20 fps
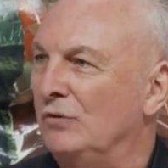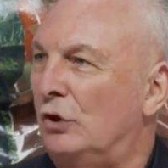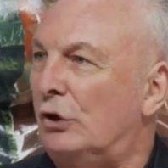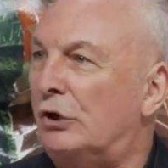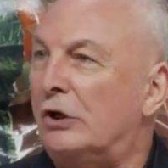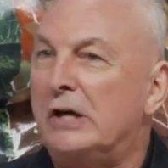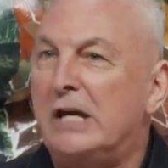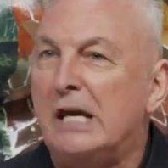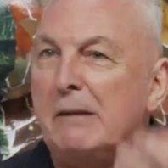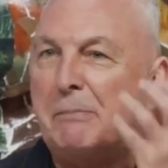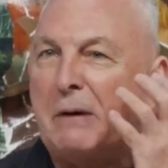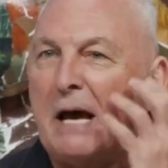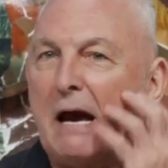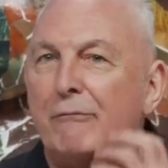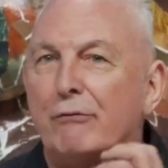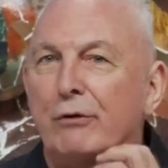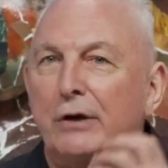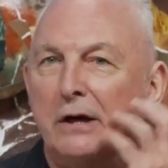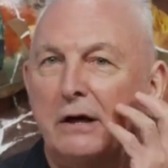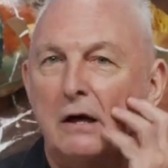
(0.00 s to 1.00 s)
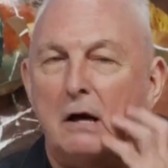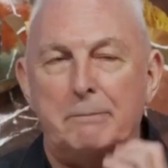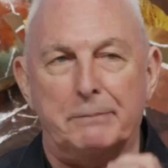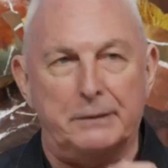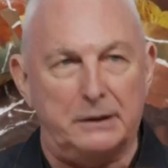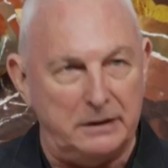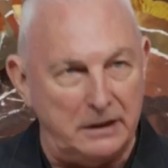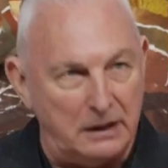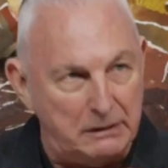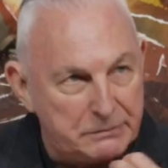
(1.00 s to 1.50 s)
You can keep covering it up,
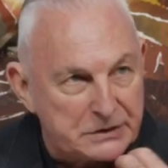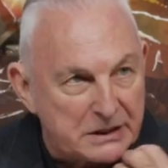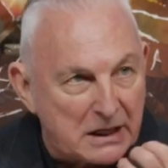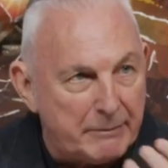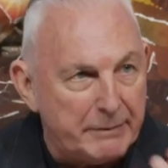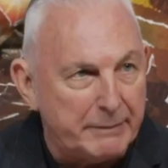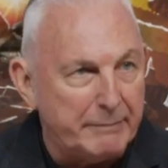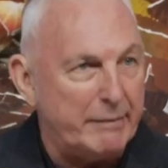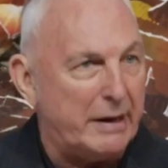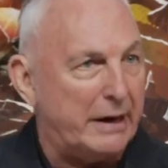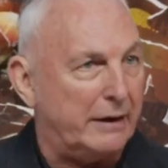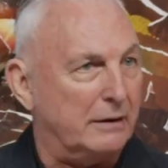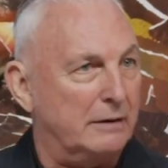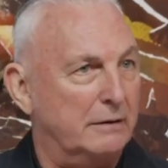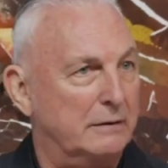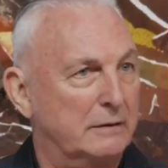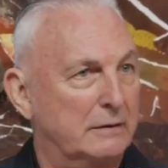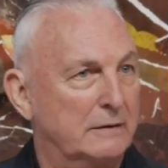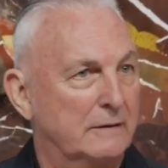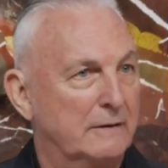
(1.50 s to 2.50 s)
but it keeps coming back.